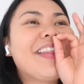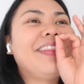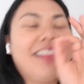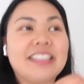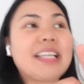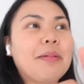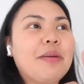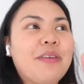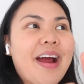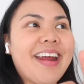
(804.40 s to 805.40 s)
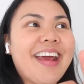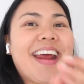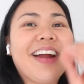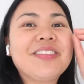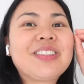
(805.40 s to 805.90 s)
this coming Friday,
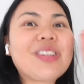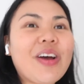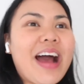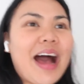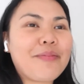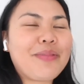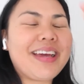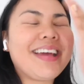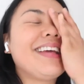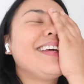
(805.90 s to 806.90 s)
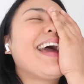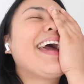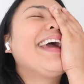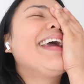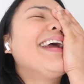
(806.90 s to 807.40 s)
and I'm so happy.
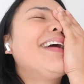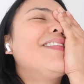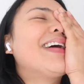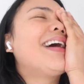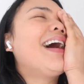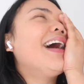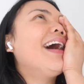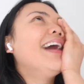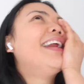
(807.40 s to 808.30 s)
Yeah, oh my god.